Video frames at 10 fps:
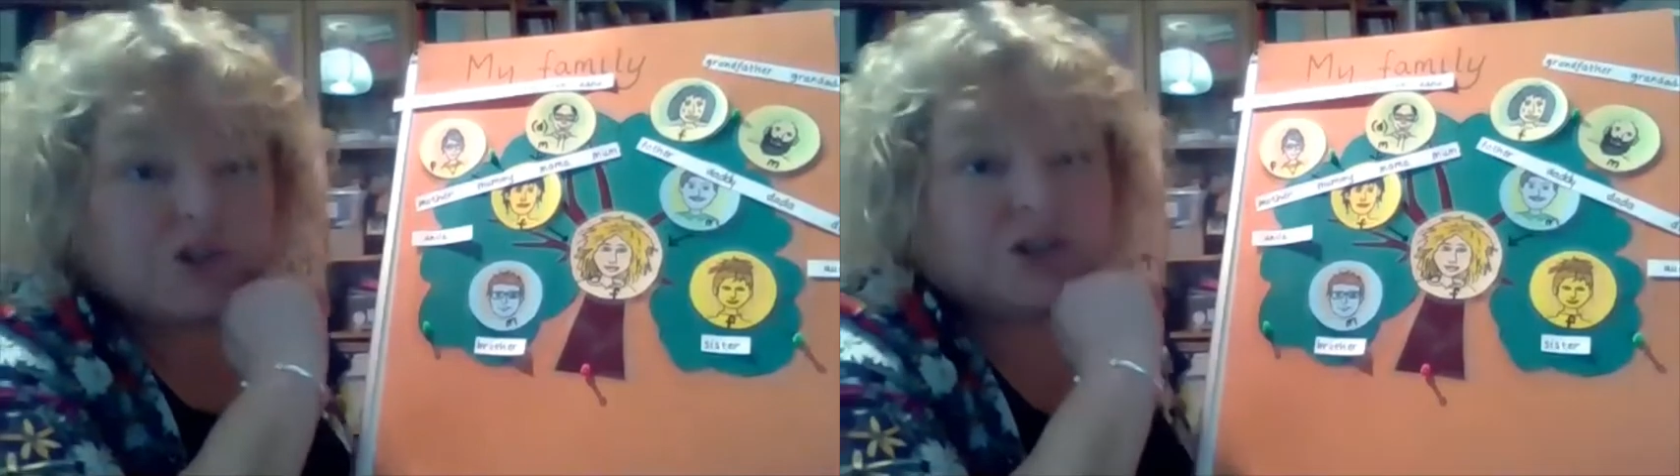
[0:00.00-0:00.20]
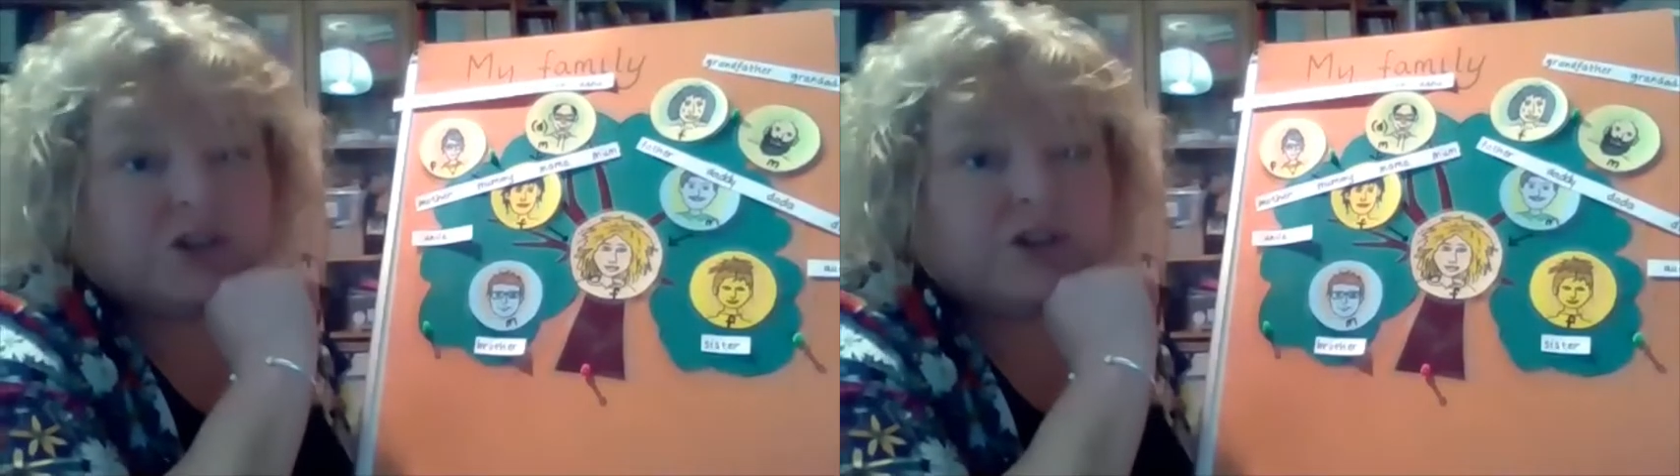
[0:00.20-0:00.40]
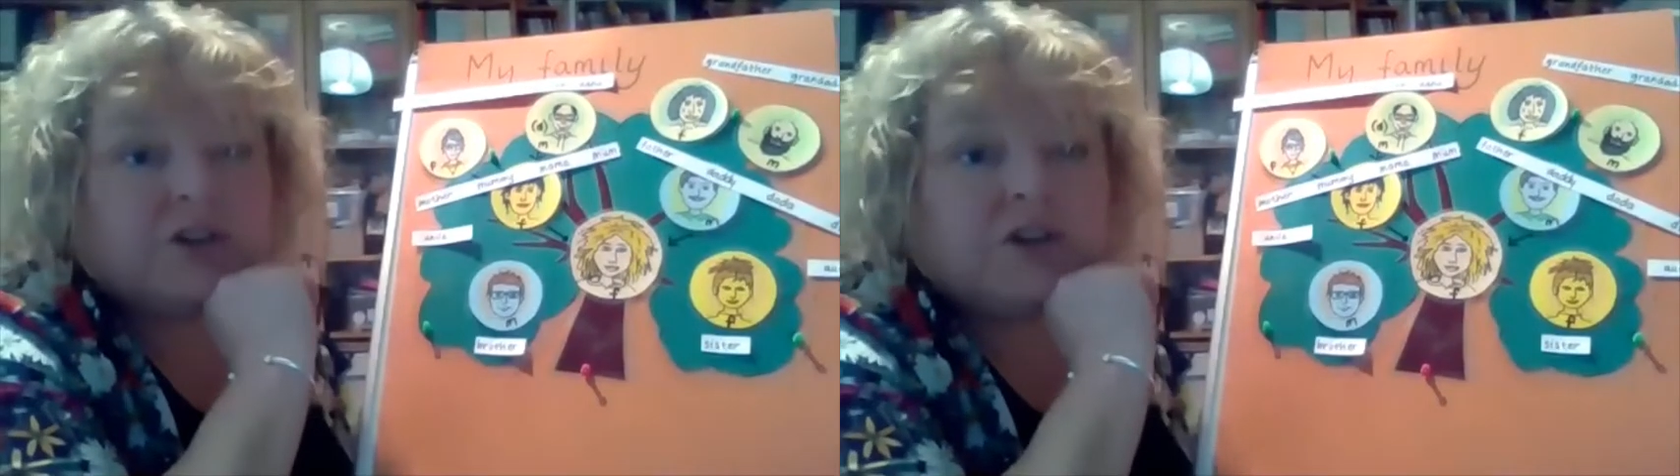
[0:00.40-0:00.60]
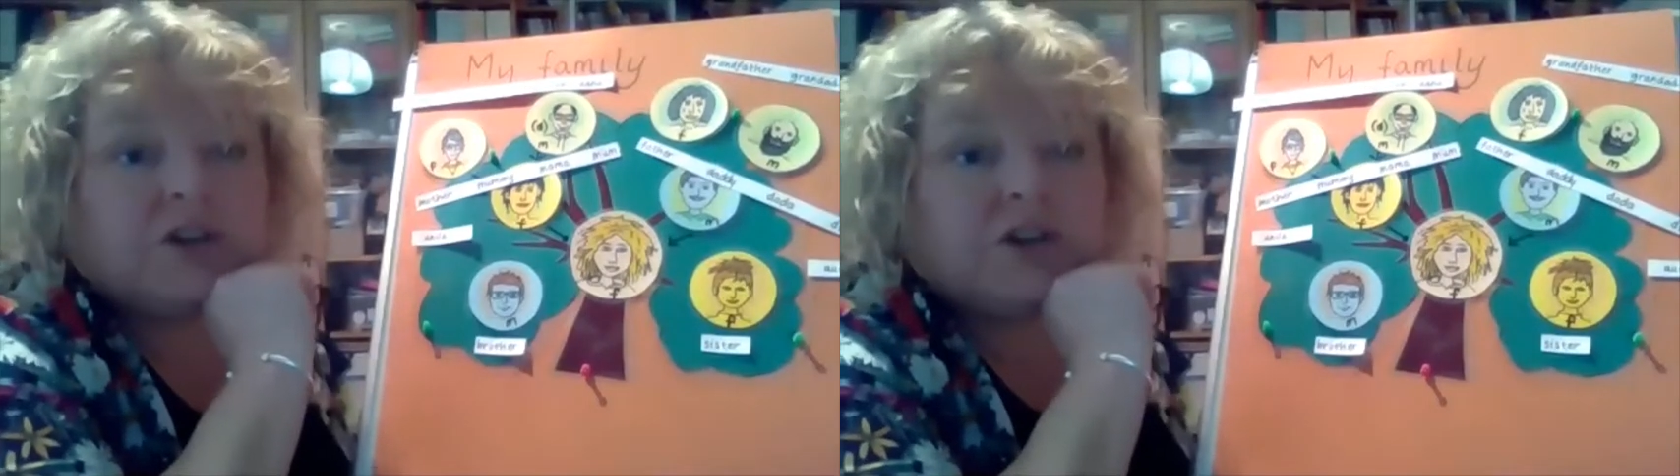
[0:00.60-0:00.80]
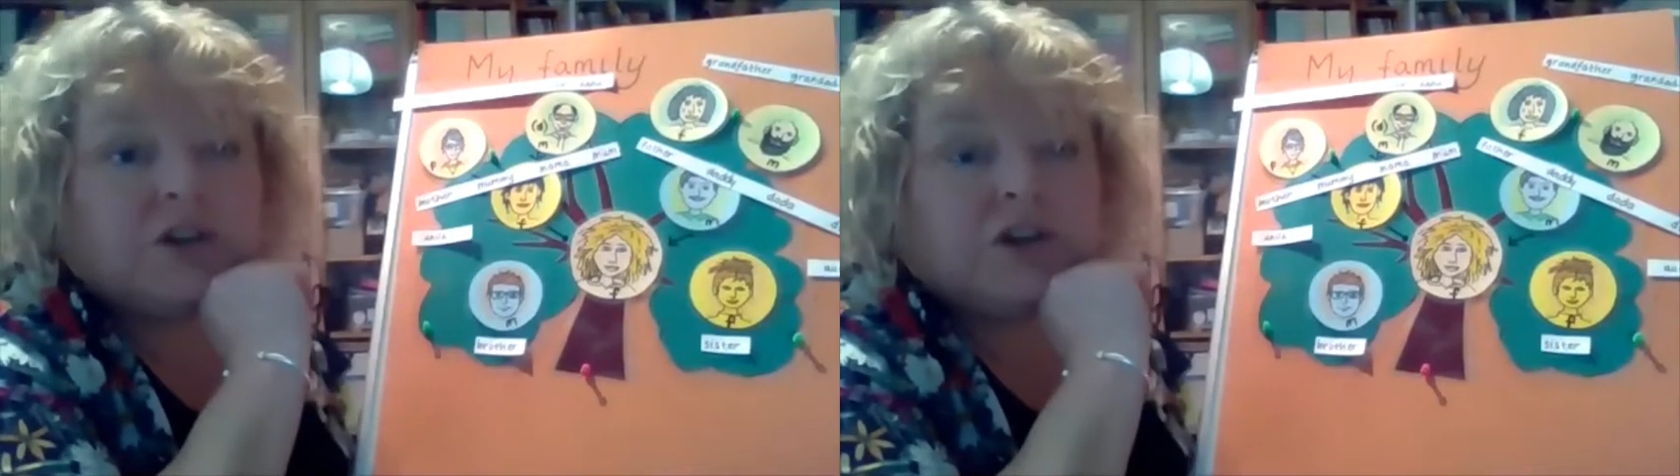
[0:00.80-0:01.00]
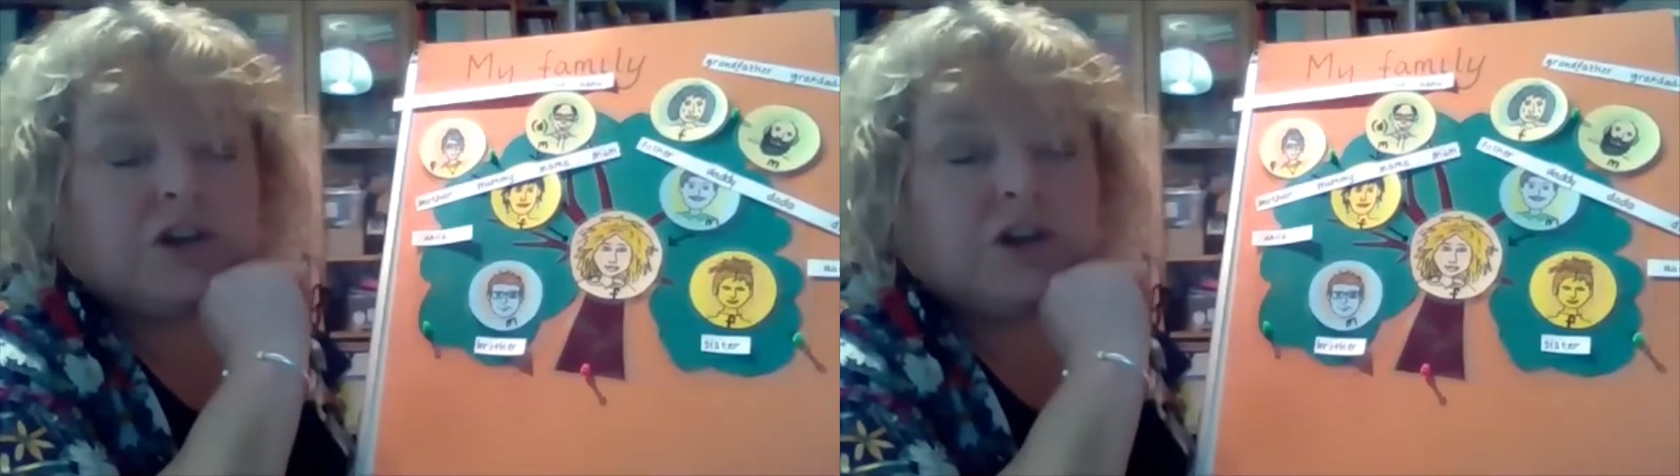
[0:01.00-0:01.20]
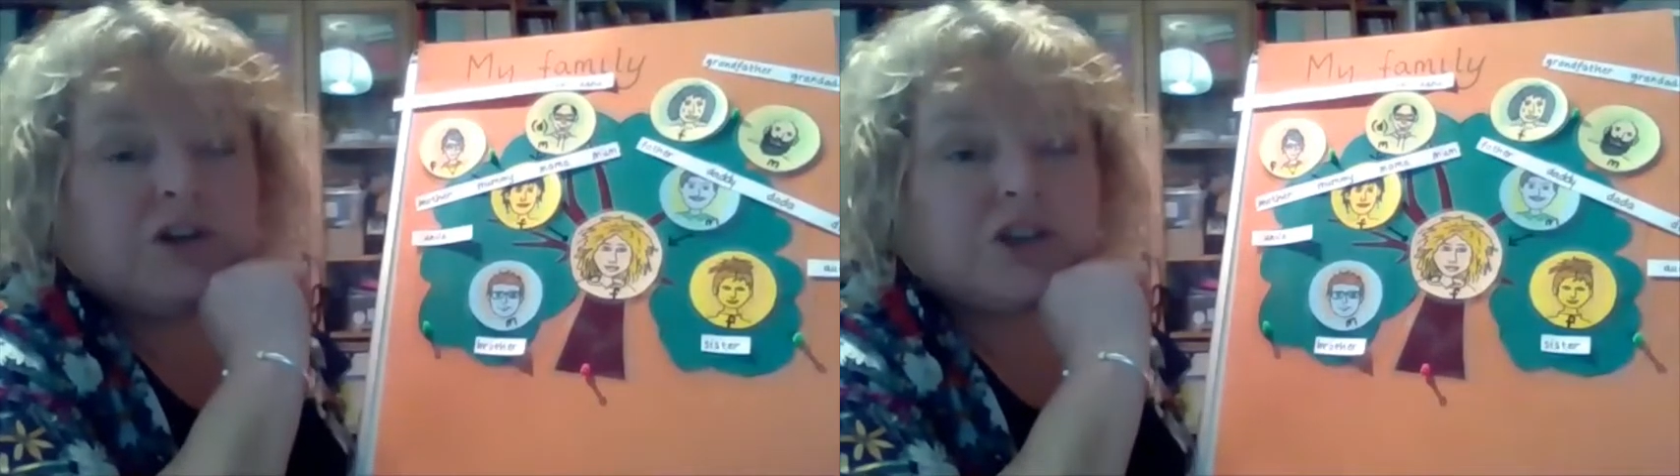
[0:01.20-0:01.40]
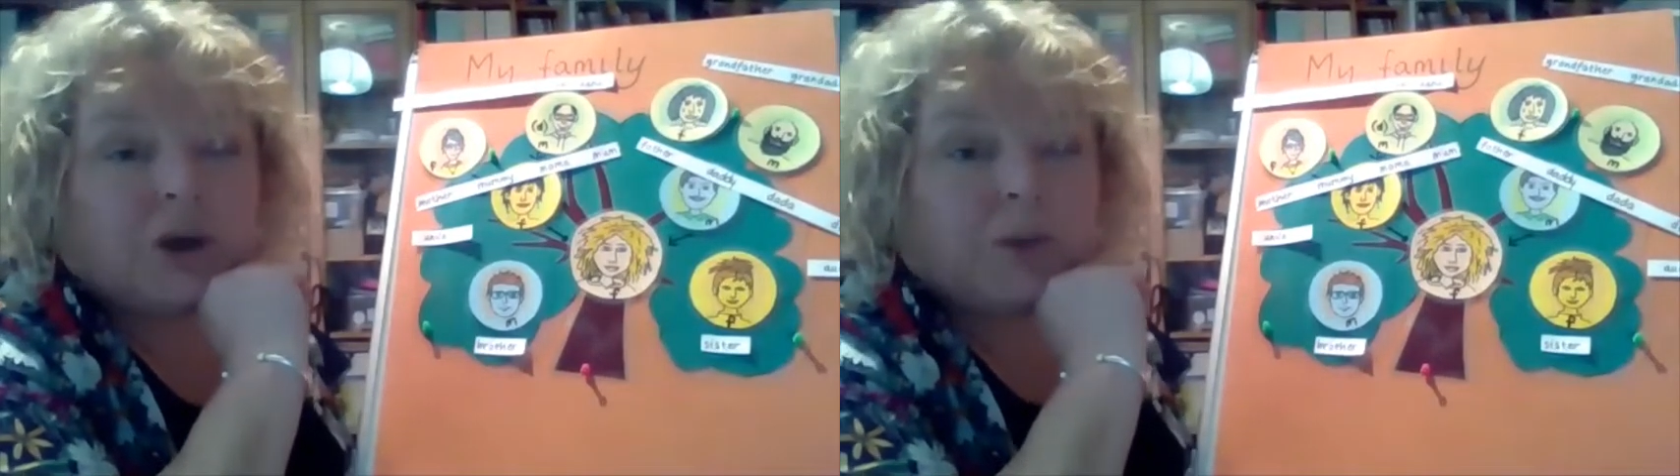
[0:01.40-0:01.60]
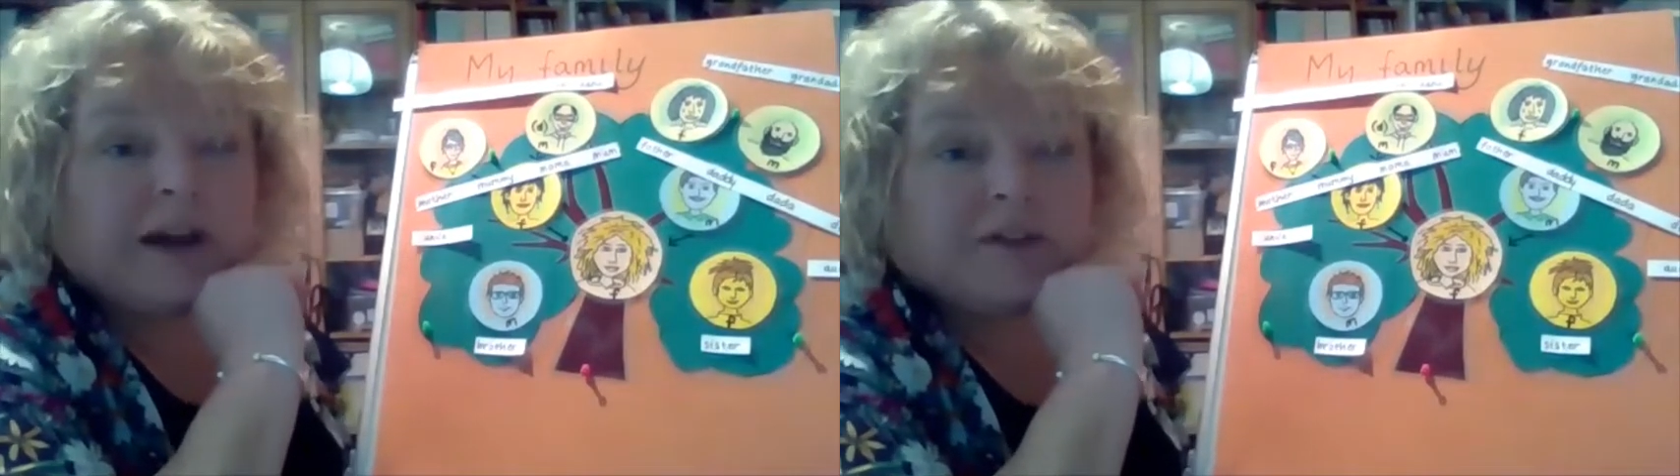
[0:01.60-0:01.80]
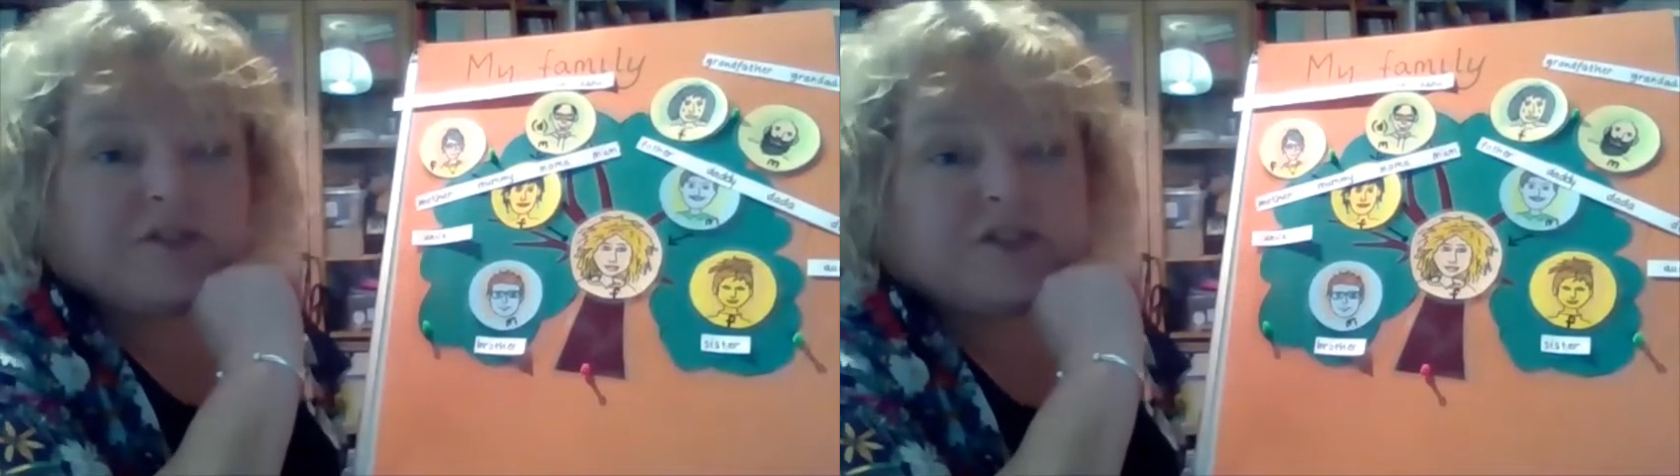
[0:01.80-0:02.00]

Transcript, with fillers: turn to go and have